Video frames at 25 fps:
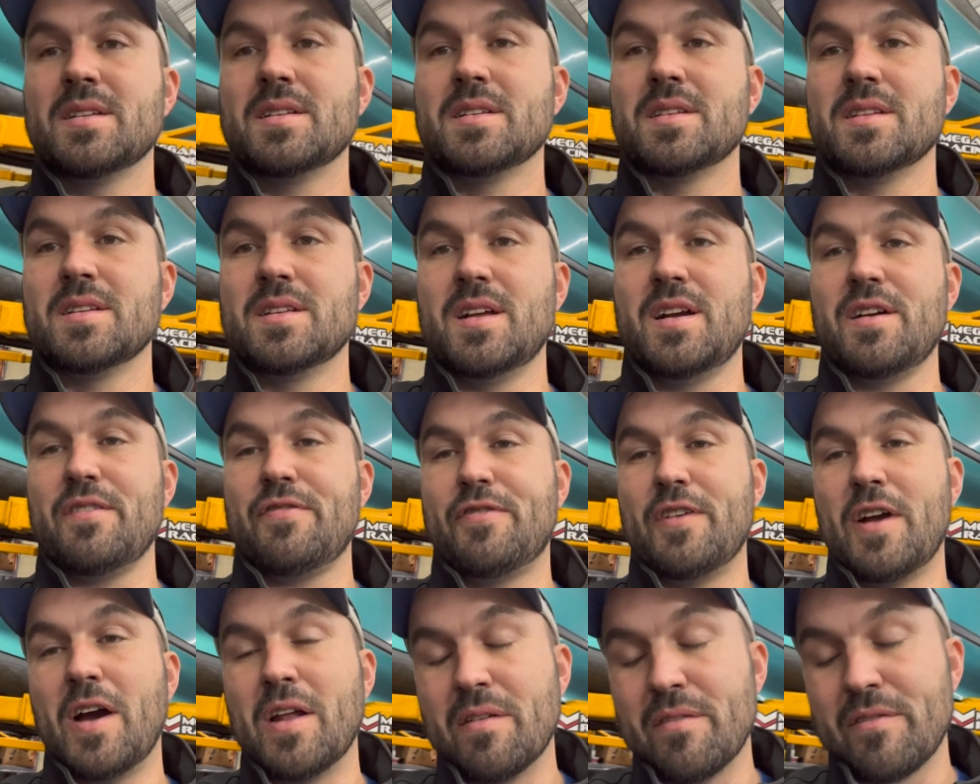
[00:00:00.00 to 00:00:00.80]
and I
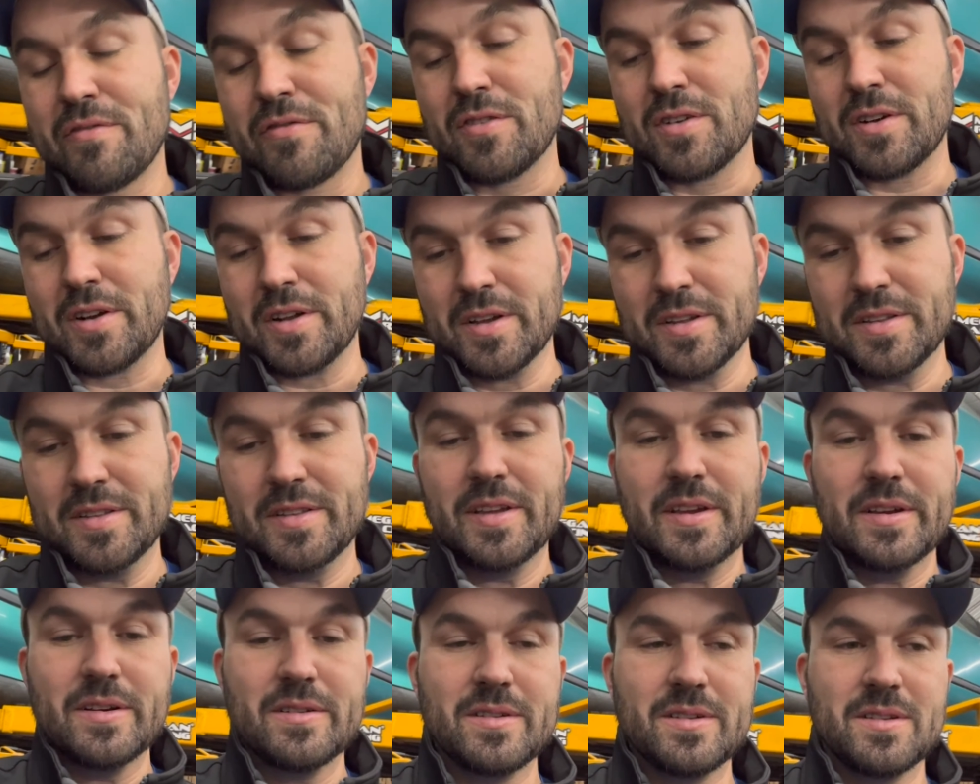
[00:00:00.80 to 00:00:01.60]
found them for a good
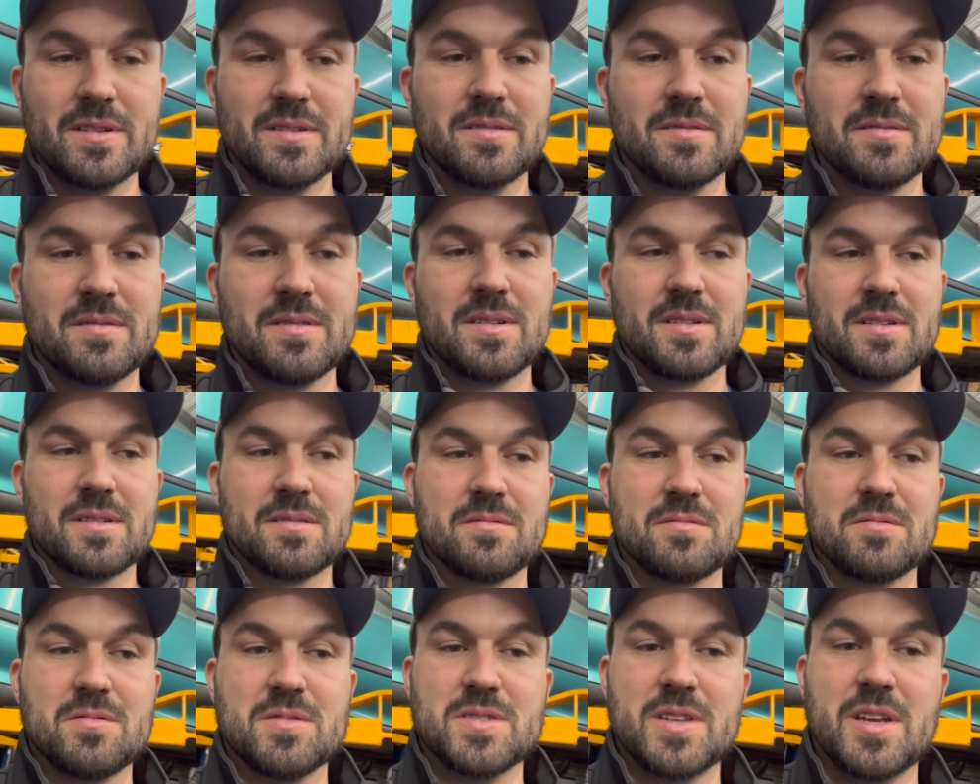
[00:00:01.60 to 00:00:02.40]
deal and
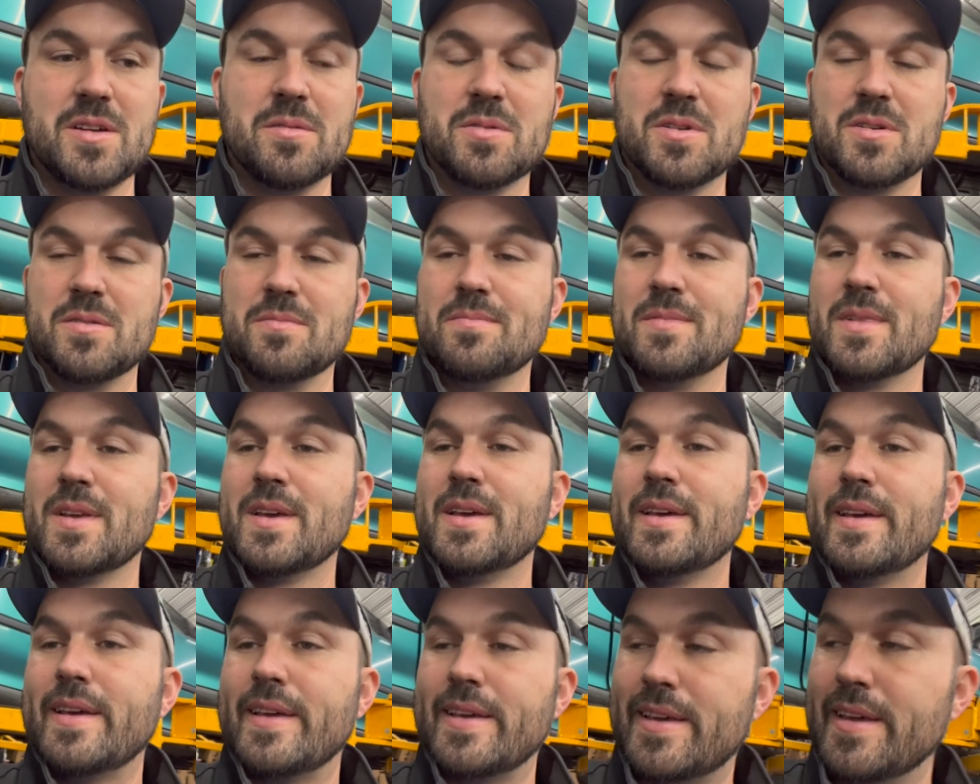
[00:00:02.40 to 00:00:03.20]
was able to
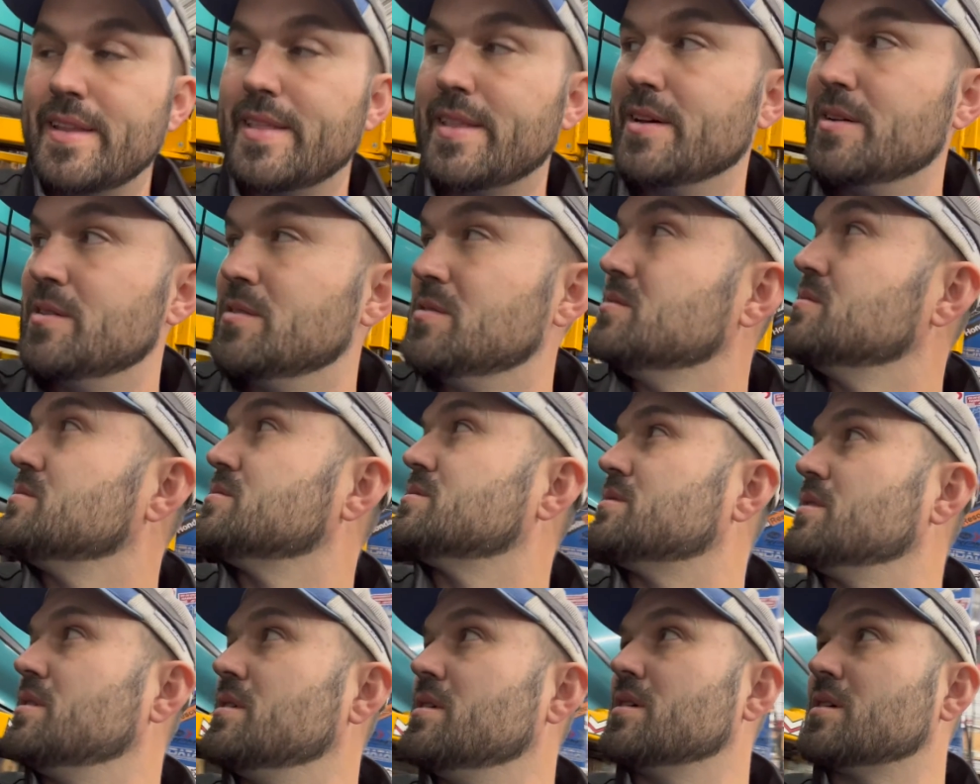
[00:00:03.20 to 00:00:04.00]
get
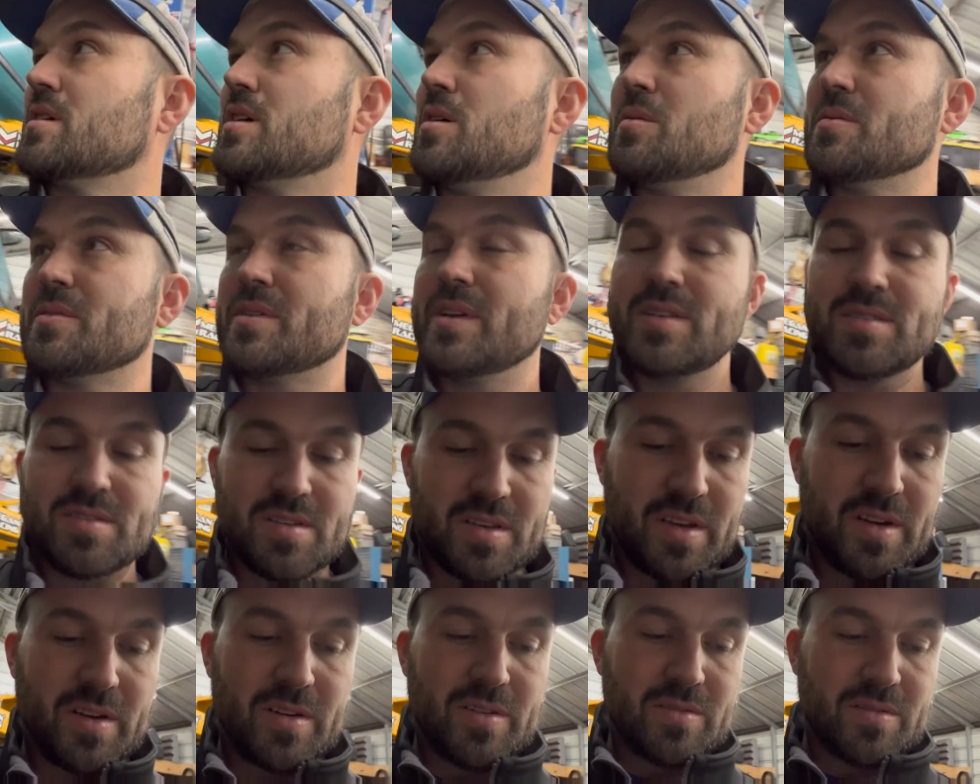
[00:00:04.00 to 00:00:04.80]
those a couple days
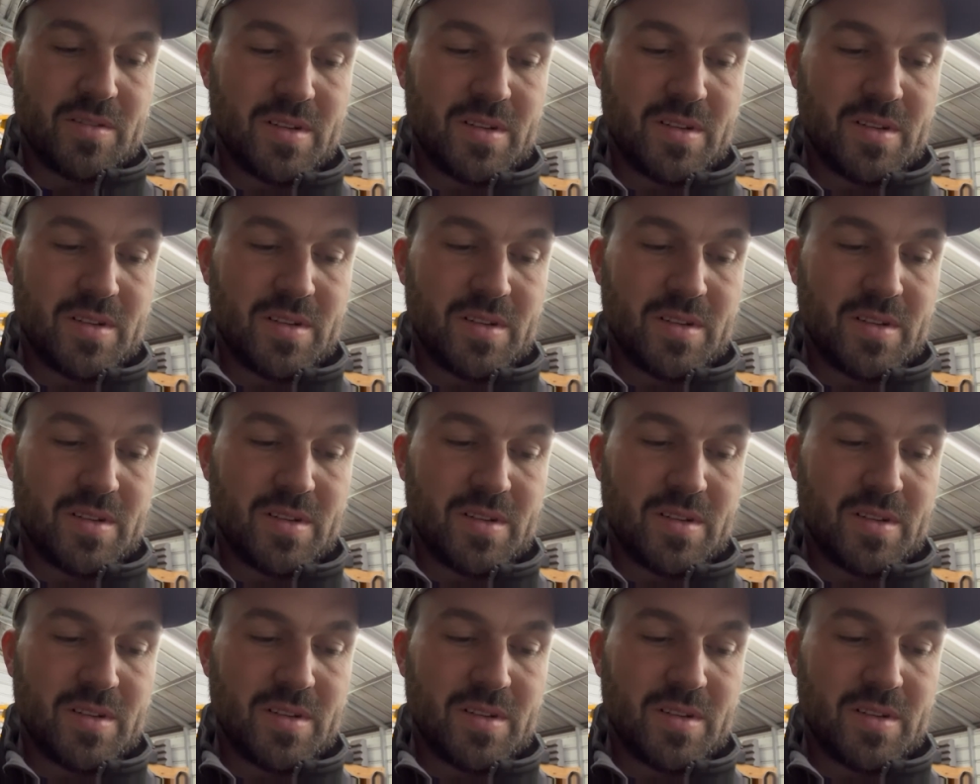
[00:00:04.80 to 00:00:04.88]
ago.